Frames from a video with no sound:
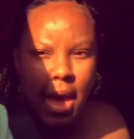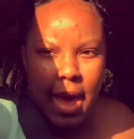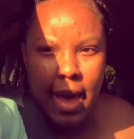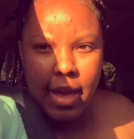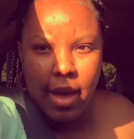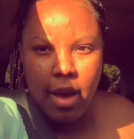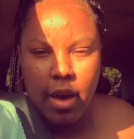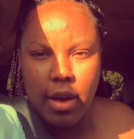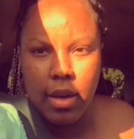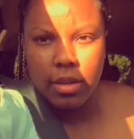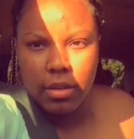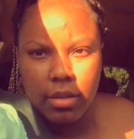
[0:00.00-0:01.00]
Hey,
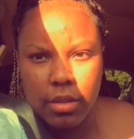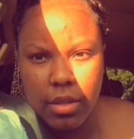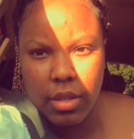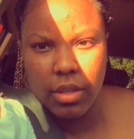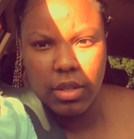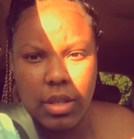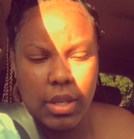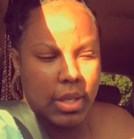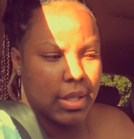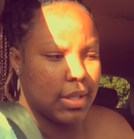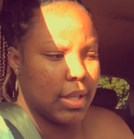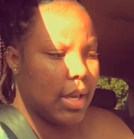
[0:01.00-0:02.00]
y'all. Ooh,
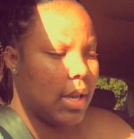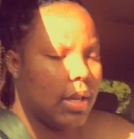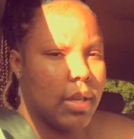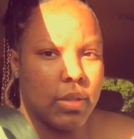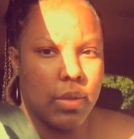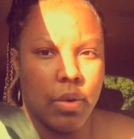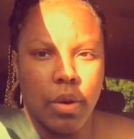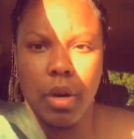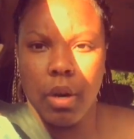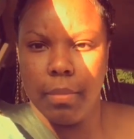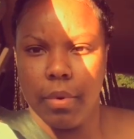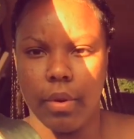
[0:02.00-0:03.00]
the sun looks
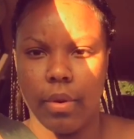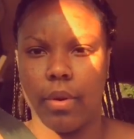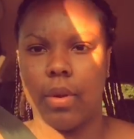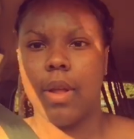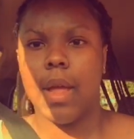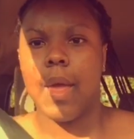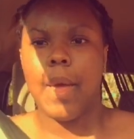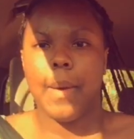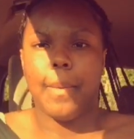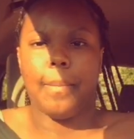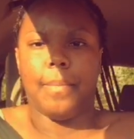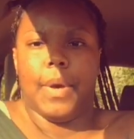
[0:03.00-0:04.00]
horrible.
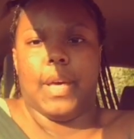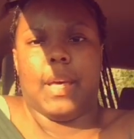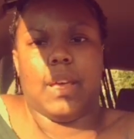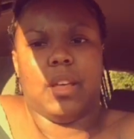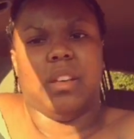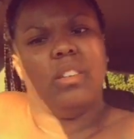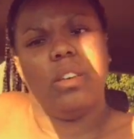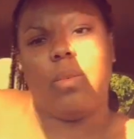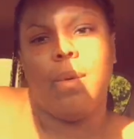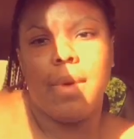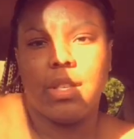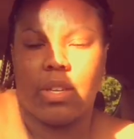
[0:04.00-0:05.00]
But, ooh,
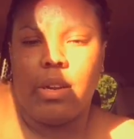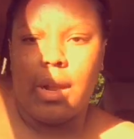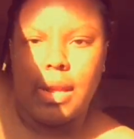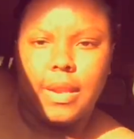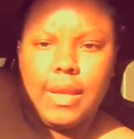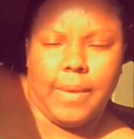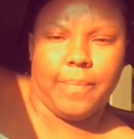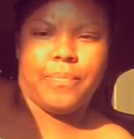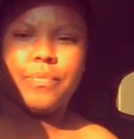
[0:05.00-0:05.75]
why my shirt like that?